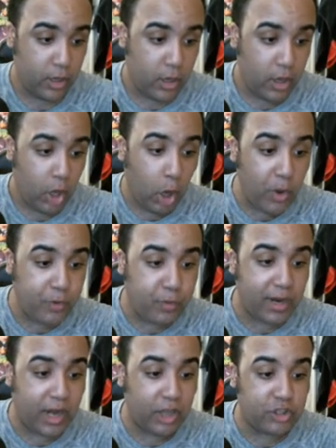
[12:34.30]
Owens brought
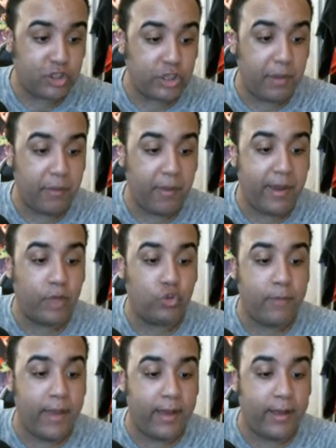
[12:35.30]
out Shane McMahon and Drew
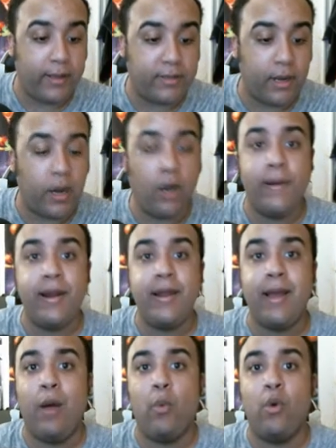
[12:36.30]
McIntyre already.
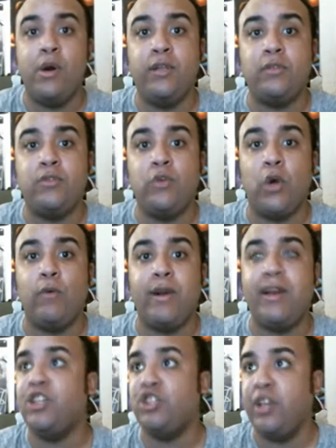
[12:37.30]
I wanted to already
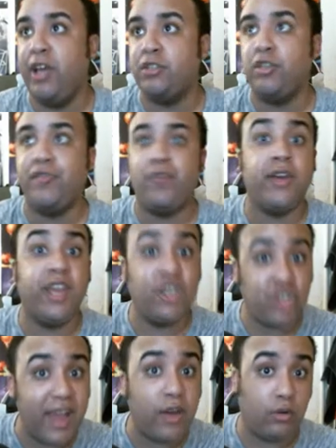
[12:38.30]
change the fucking
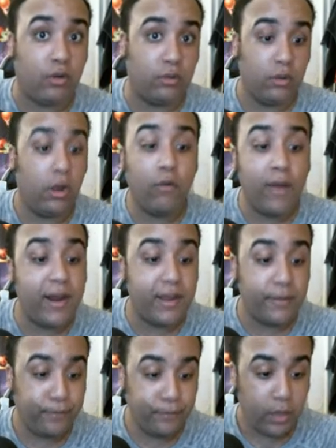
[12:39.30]
channel already.
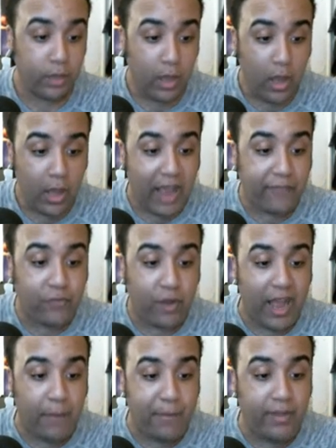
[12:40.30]
After
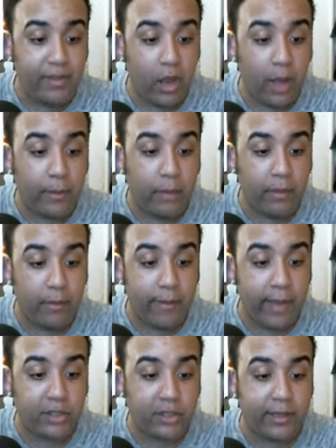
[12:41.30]
hyping their upcoming
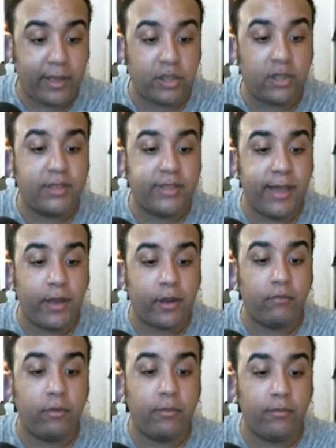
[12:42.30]
match against Undertaker and
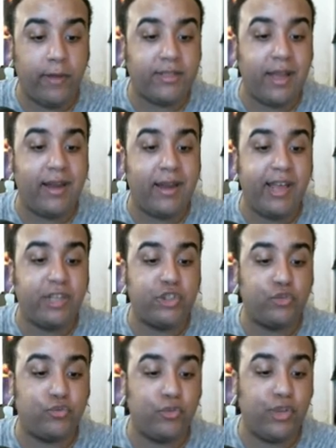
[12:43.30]
Roman Reigns at
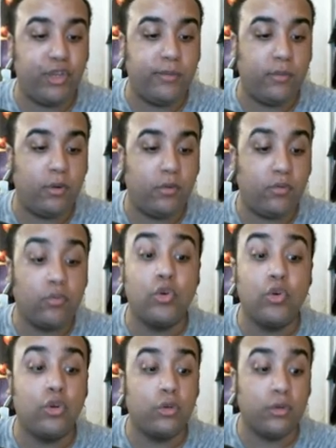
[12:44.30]
Extreme
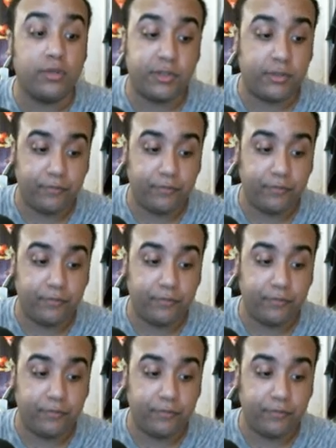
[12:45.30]
Rules.